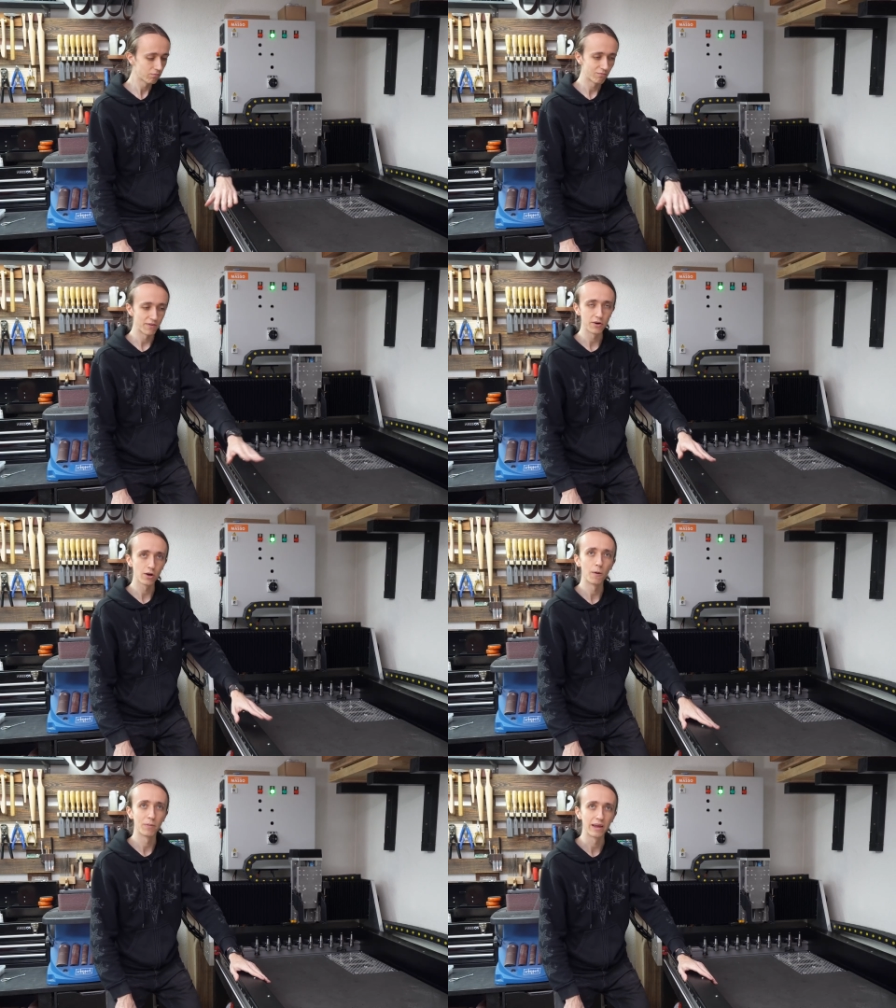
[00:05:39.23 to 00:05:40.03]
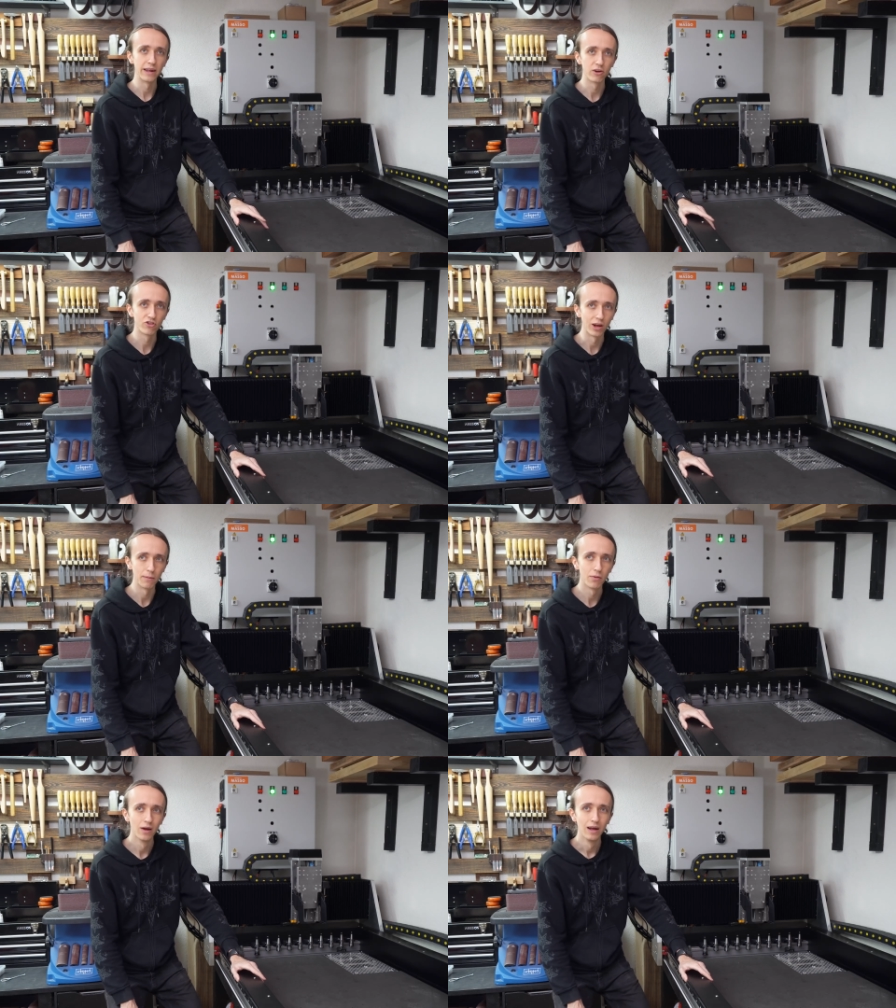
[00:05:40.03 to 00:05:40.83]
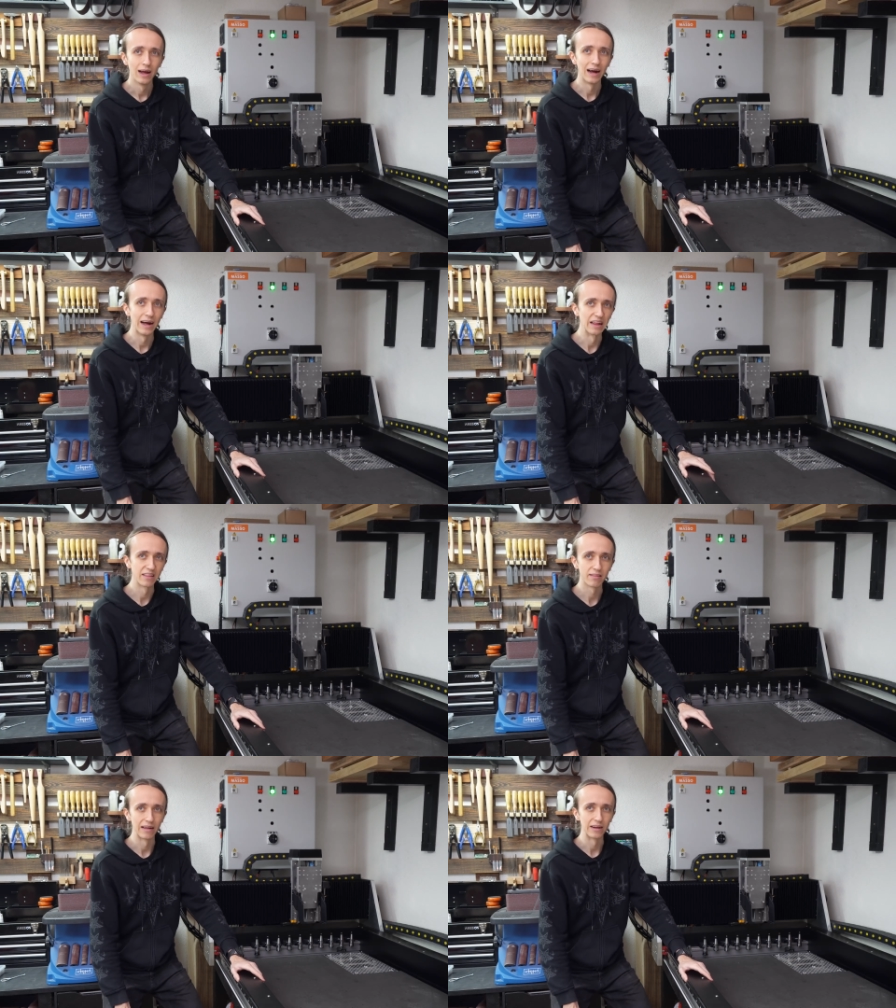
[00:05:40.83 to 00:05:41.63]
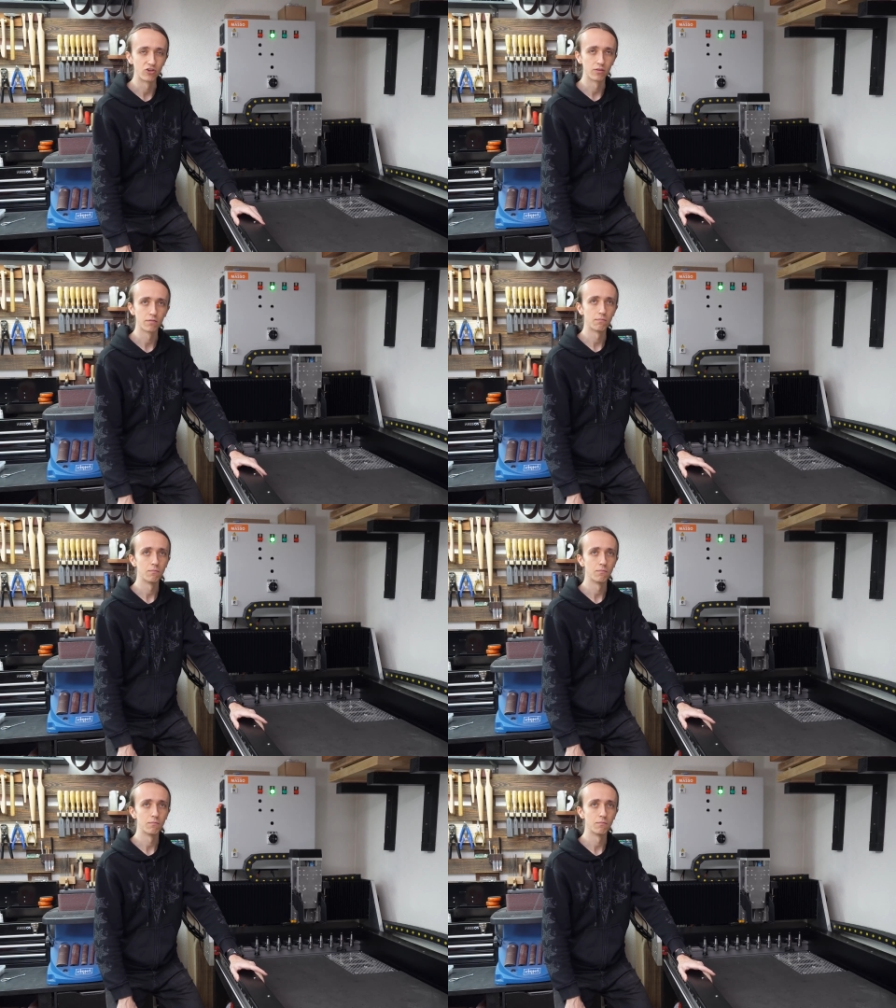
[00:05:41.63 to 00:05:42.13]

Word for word: very complicated shape and that just